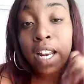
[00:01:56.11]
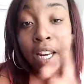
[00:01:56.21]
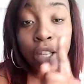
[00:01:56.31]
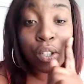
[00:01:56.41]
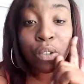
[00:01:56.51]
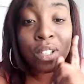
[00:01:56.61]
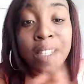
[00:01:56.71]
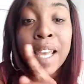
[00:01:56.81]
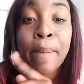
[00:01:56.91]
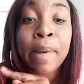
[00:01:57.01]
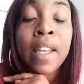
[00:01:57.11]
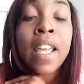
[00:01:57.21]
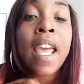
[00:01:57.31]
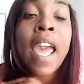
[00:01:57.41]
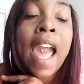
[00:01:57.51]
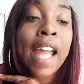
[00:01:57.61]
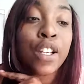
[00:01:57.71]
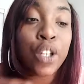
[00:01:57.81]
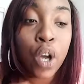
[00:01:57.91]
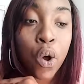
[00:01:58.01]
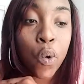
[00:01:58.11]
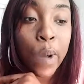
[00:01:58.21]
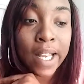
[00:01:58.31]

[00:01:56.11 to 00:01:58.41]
initial step and go